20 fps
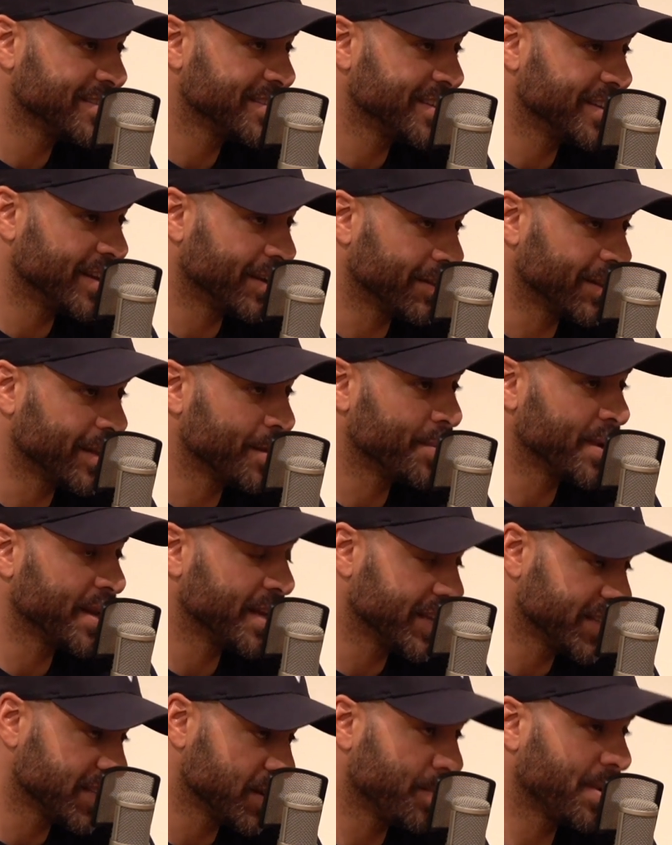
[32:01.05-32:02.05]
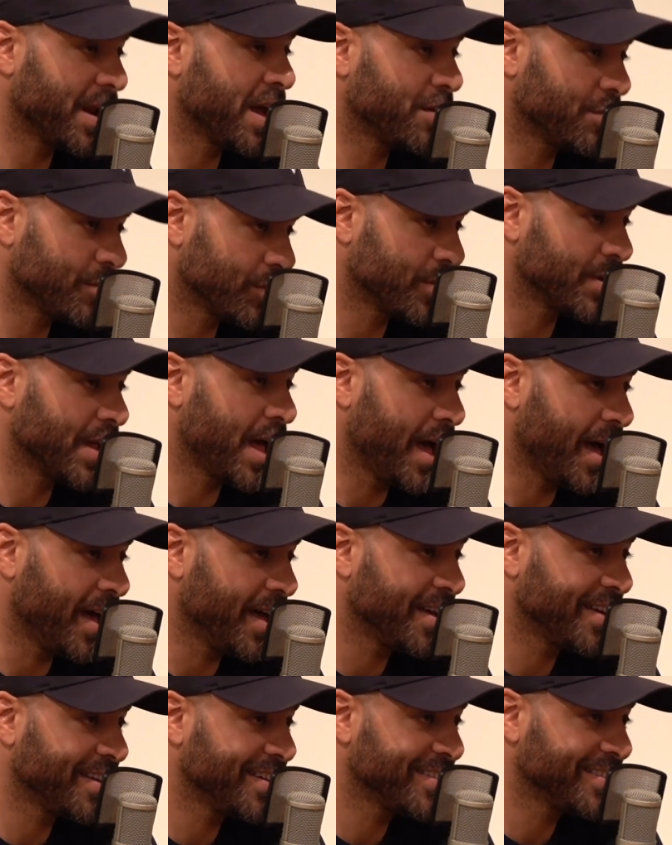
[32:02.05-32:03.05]
The ability to play through
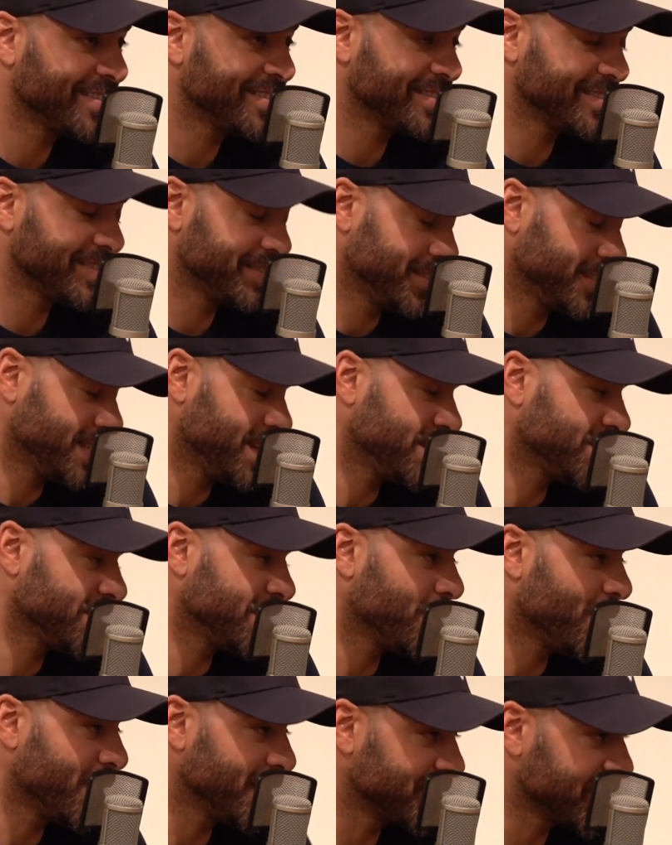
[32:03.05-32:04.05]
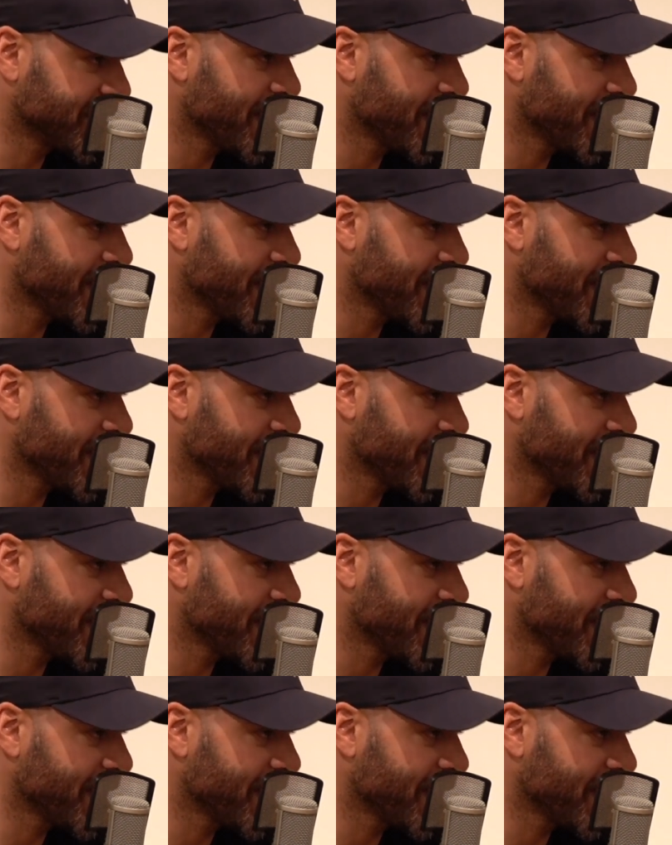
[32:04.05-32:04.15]
that is actually quite